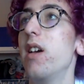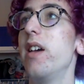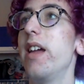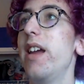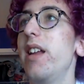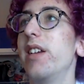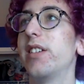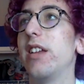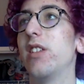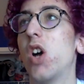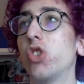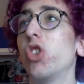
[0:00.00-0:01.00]
It is a
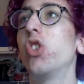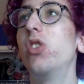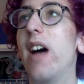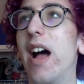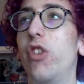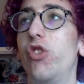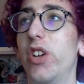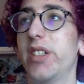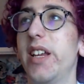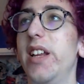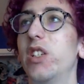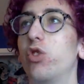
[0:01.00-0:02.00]
logical address.
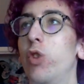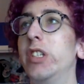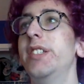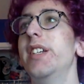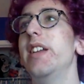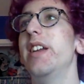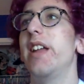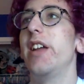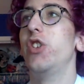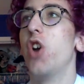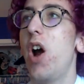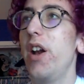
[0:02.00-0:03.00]
It is written in
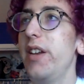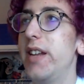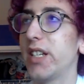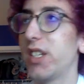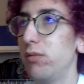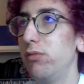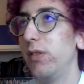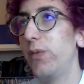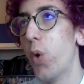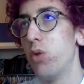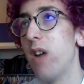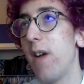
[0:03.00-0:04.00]
a dotted decimal
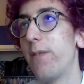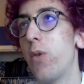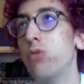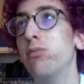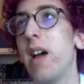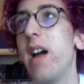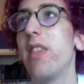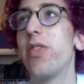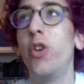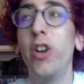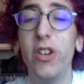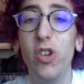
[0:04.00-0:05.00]
format,
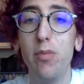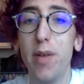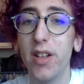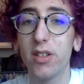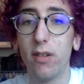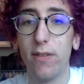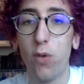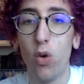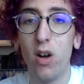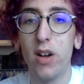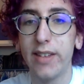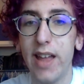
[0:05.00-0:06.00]
32 bits or
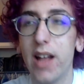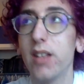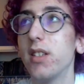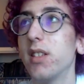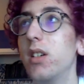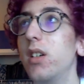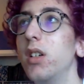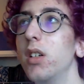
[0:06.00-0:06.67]
4 octets.